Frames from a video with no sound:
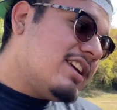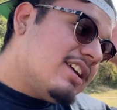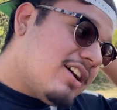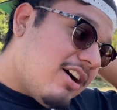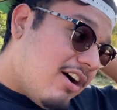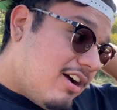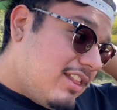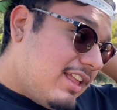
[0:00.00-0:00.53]

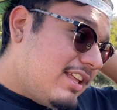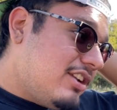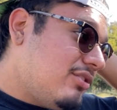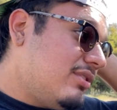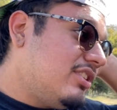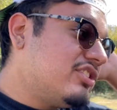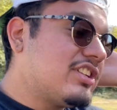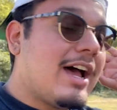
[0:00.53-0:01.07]
All I know
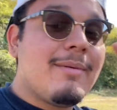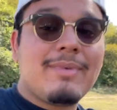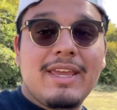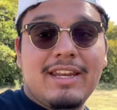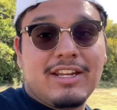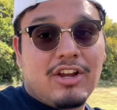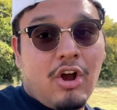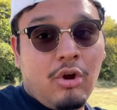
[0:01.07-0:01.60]
is I'm
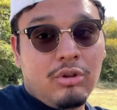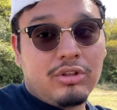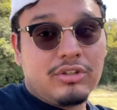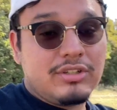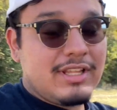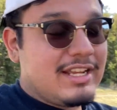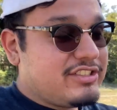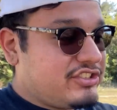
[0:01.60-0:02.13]
getting older,
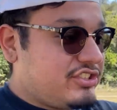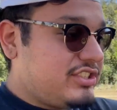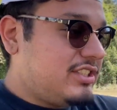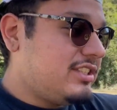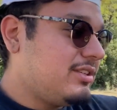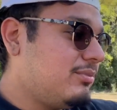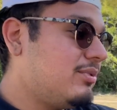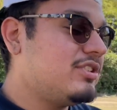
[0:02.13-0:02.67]
that's it,
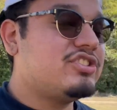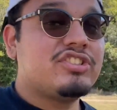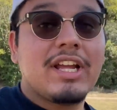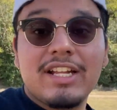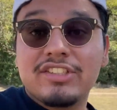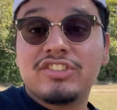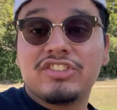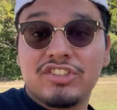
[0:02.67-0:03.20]
which that
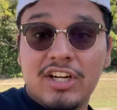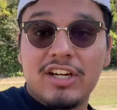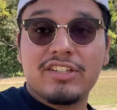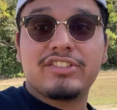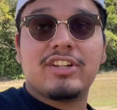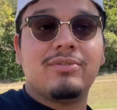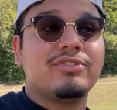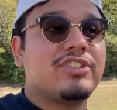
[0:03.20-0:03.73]
sucks. I
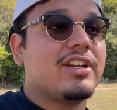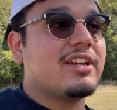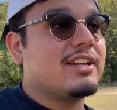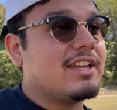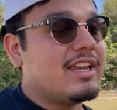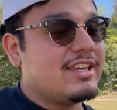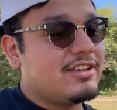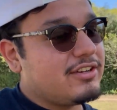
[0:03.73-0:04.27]
wish I could
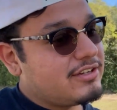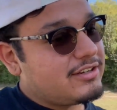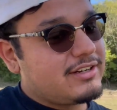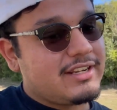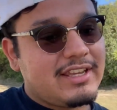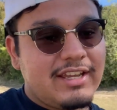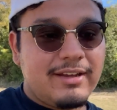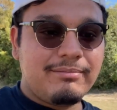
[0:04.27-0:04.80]
get younger
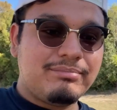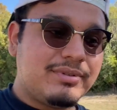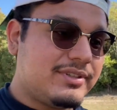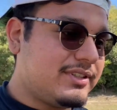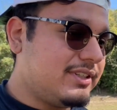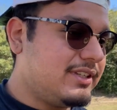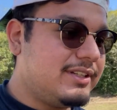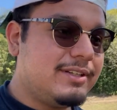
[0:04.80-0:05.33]
again,
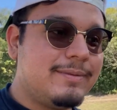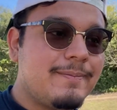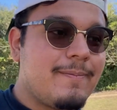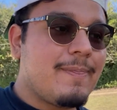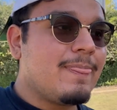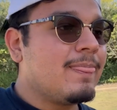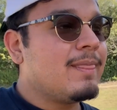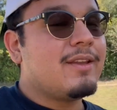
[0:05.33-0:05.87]
but
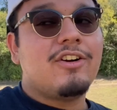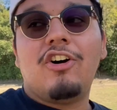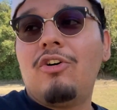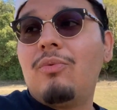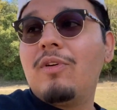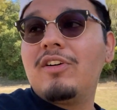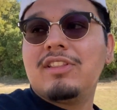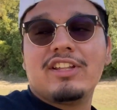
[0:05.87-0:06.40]
oh
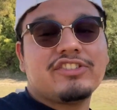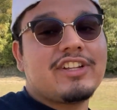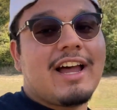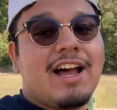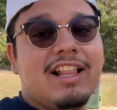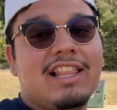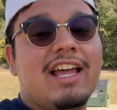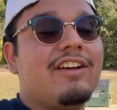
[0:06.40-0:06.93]
well, that's not how
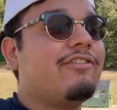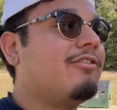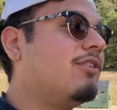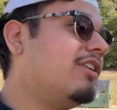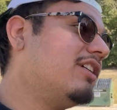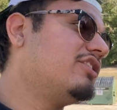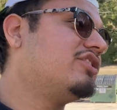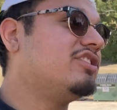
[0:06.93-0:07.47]
life
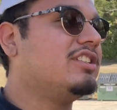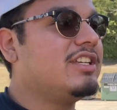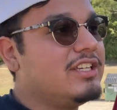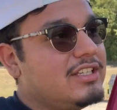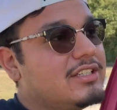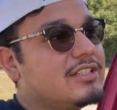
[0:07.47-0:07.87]
works. Yeah.